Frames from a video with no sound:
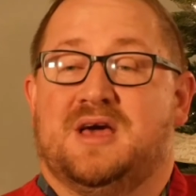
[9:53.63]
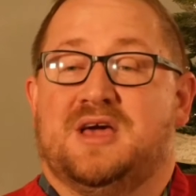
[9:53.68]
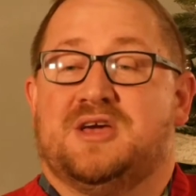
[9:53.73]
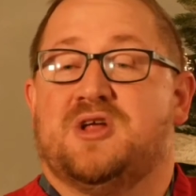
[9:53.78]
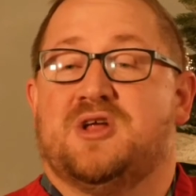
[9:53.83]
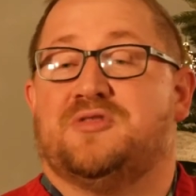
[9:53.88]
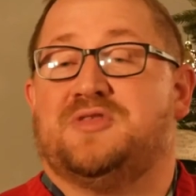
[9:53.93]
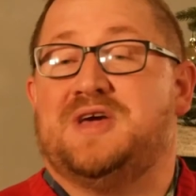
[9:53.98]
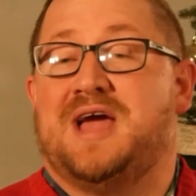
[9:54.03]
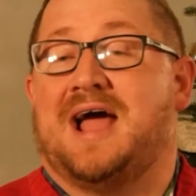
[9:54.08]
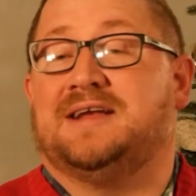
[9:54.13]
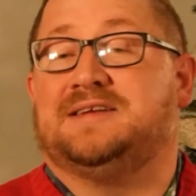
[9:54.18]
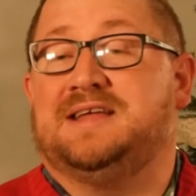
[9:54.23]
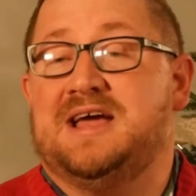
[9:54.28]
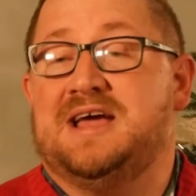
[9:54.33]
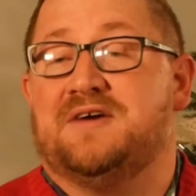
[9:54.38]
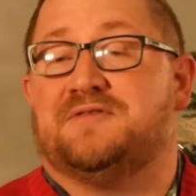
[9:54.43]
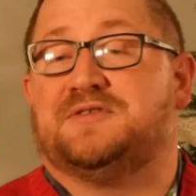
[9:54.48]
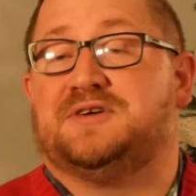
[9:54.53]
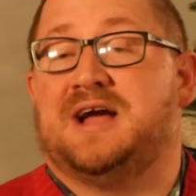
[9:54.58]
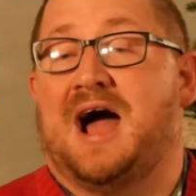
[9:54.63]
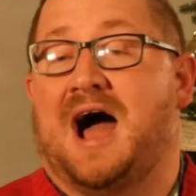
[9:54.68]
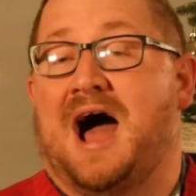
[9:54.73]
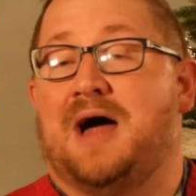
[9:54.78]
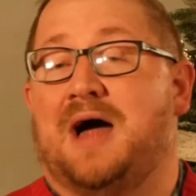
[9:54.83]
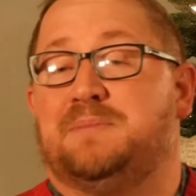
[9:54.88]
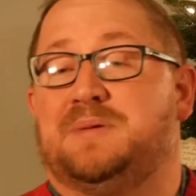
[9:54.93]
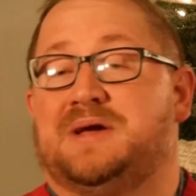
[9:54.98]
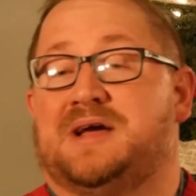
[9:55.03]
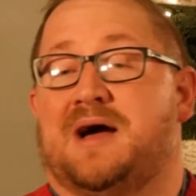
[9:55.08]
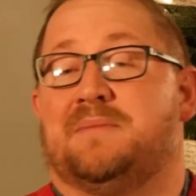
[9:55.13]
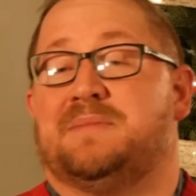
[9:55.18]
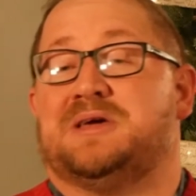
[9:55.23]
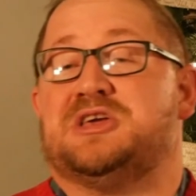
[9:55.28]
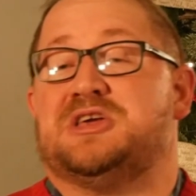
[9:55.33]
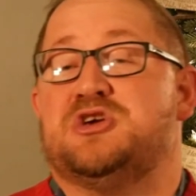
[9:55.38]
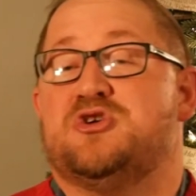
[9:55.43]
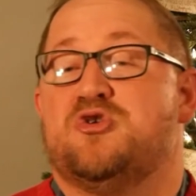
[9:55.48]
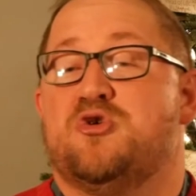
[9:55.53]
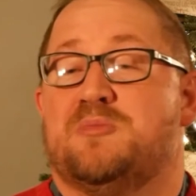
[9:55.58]
You know, the idea of God
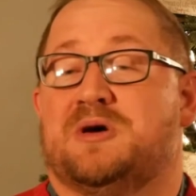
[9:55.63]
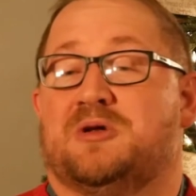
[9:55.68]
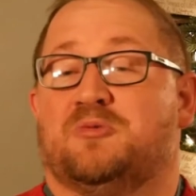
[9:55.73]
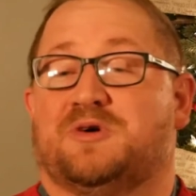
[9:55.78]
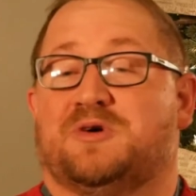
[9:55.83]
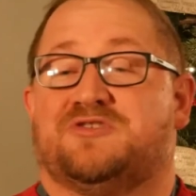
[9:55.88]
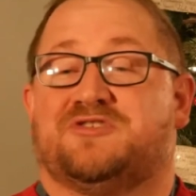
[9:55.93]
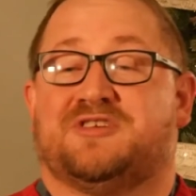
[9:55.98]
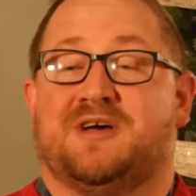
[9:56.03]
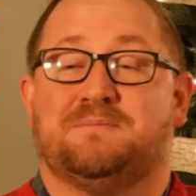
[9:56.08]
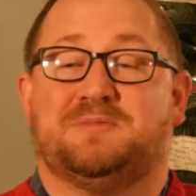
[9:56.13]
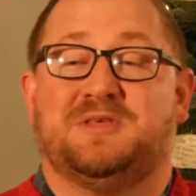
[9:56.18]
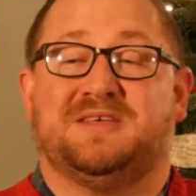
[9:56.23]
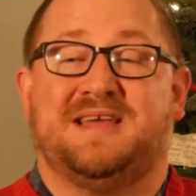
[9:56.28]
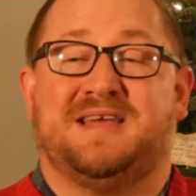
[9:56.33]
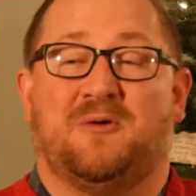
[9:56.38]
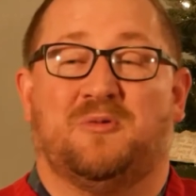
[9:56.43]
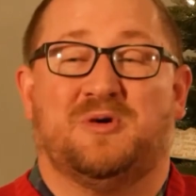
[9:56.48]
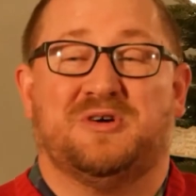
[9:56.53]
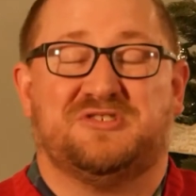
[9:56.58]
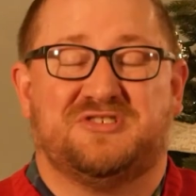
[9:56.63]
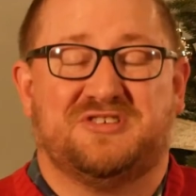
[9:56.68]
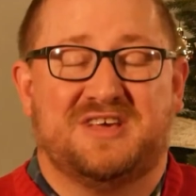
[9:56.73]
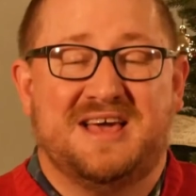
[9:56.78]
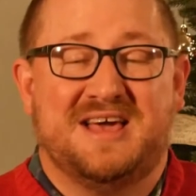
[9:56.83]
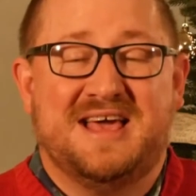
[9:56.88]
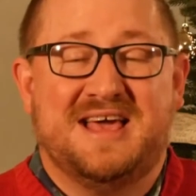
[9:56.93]
becoming human was something that was